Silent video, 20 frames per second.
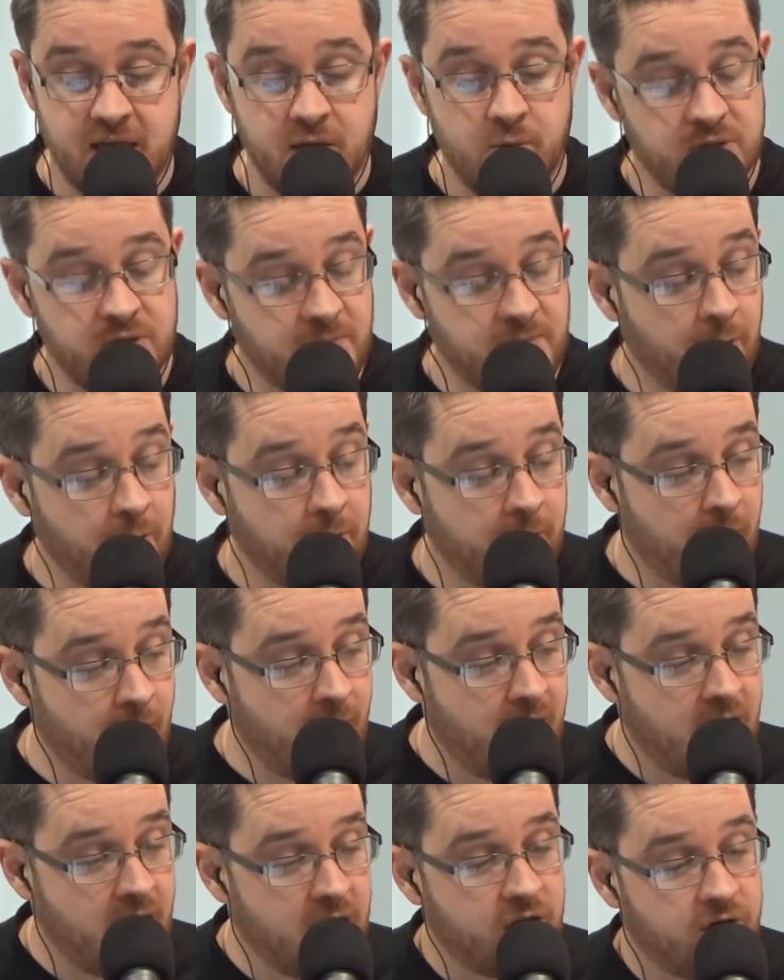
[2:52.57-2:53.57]
We spoke about
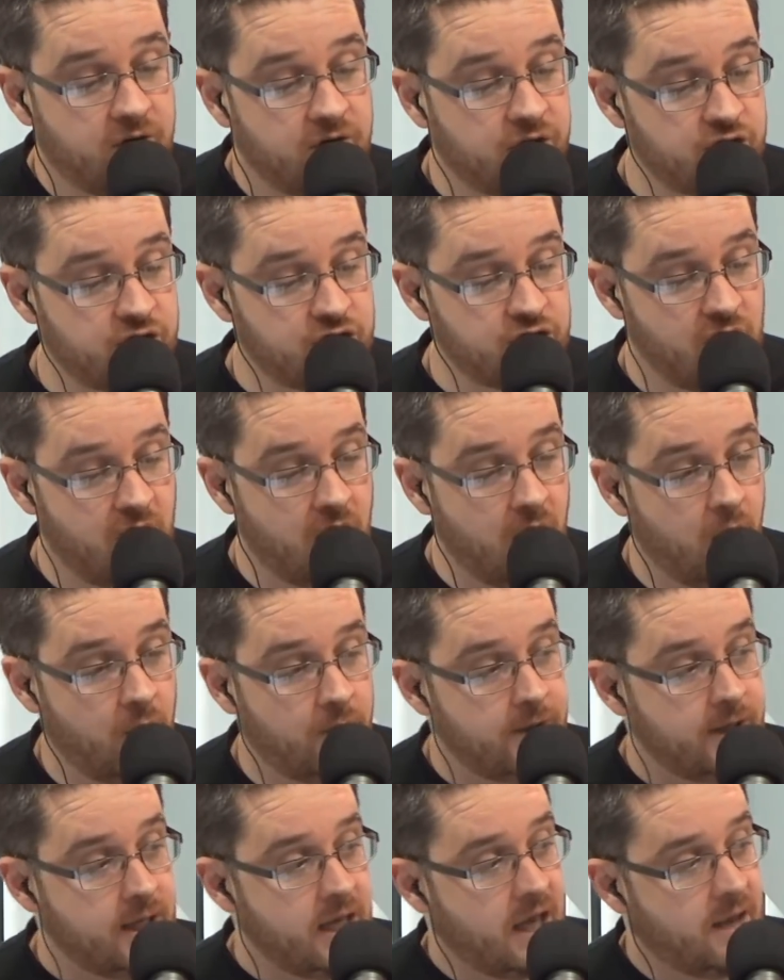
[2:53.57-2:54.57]
earlier in the show
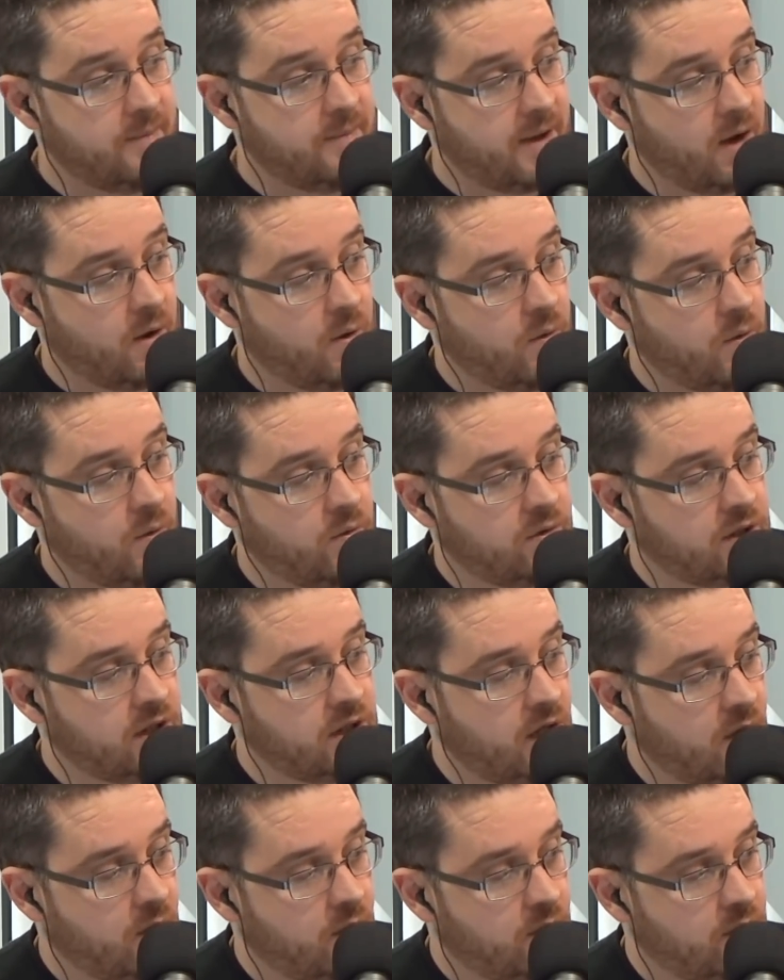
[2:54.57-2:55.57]
about
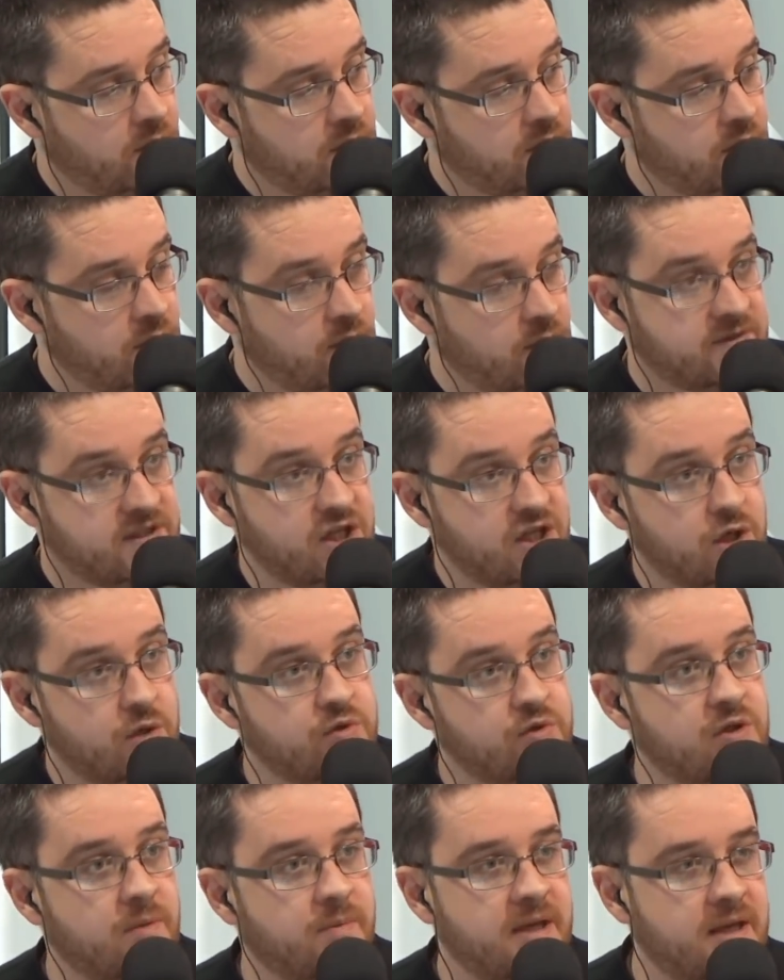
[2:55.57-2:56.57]
UFC
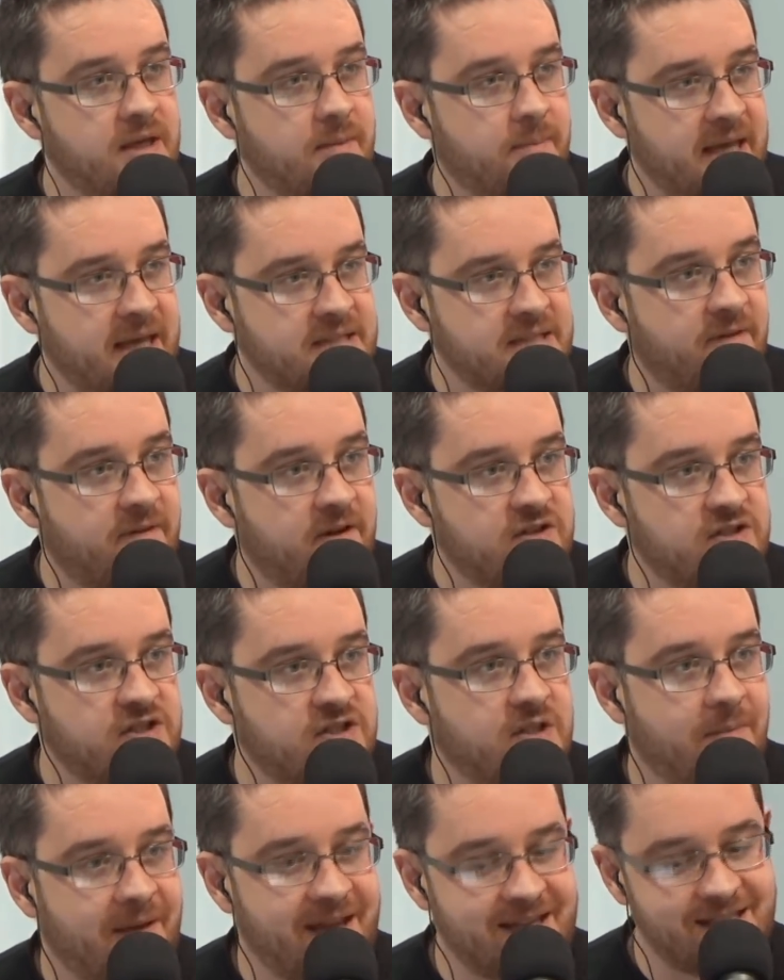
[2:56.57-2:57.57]
used to be the best versus
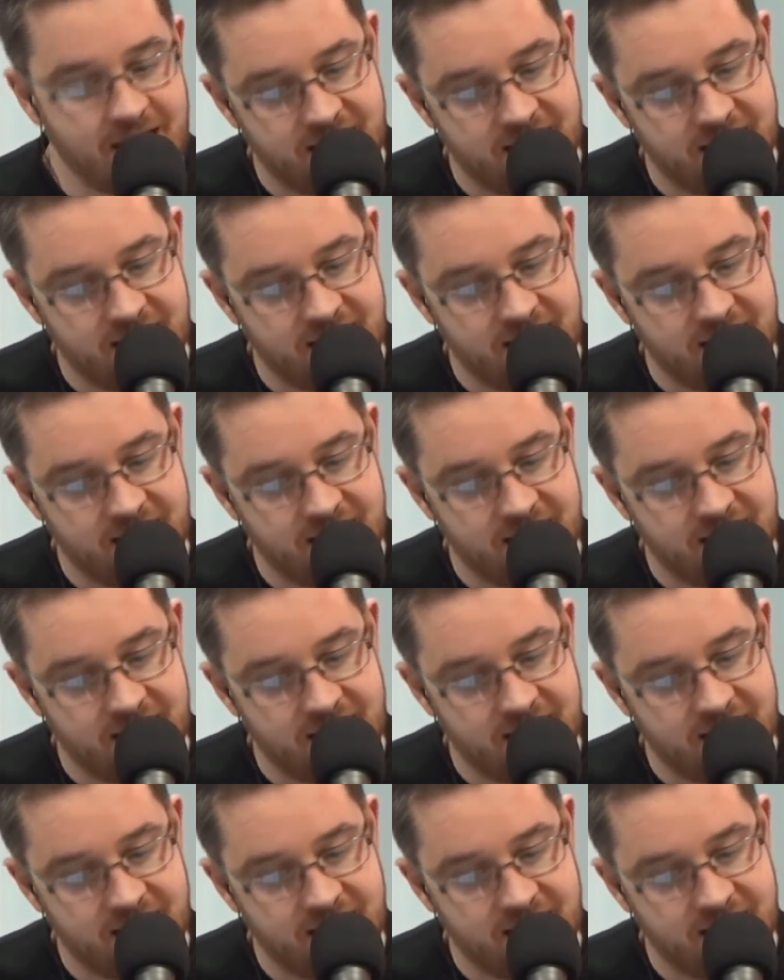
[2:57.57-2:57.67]
the best,